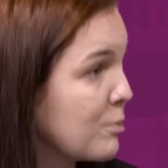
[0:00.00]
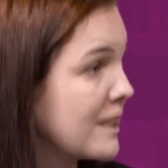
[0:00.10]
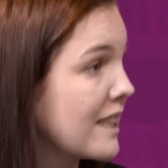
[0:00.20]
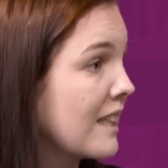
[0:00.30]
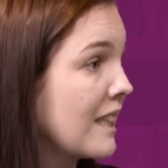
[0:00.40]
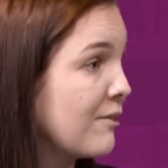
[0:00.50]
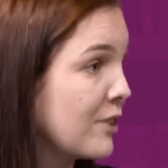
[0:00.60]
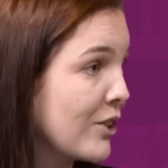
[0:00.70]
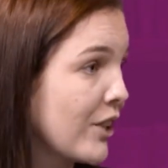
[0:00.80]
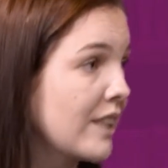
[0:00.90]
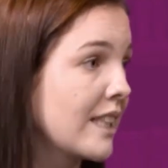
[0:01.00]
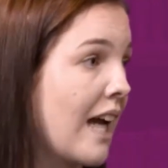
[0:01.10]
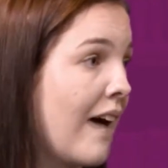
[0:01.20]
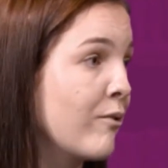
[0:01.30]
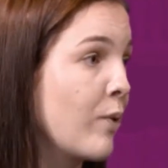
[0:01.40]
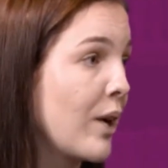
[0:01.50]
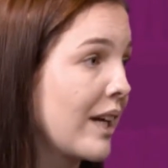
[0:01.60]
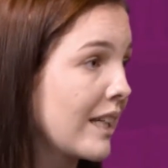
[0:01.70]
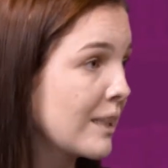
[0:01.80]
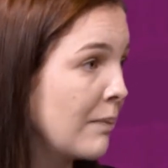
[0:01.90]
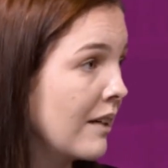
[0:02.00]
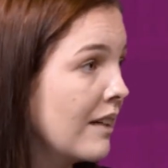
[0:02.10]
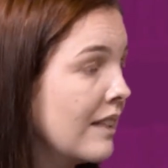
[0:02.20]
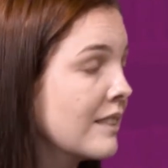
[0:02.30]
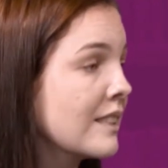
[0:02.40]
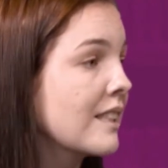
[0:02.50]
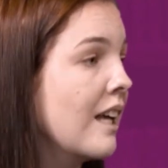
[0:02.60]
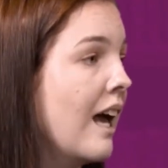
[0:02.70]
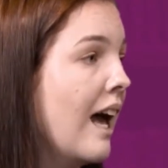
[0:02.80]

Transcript: particularly for students that have work experience.